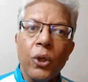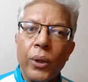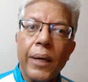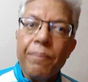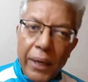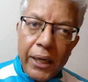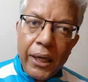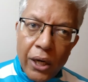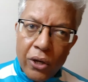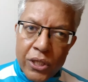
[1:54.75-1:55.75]
looked completely
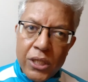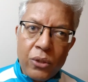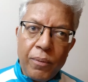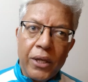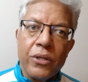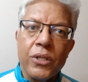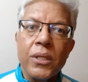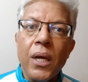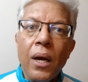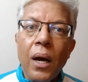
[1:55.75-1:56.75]
lost because